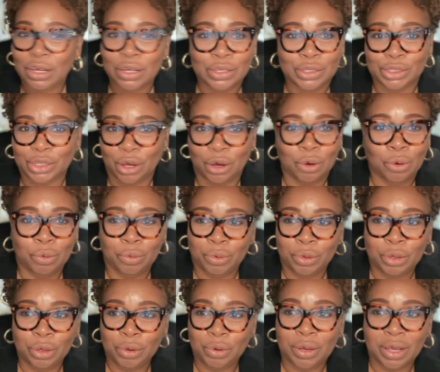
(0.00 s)
So
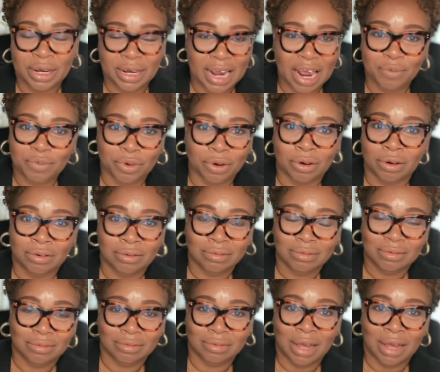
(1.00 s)
you can never